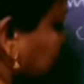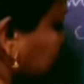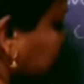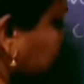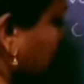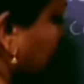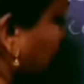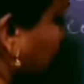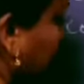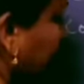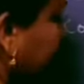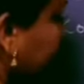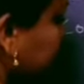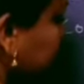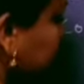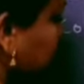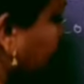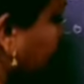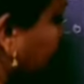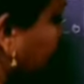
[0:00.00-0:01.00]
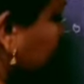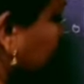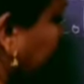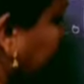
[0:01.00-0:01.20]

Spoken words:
So how it is going to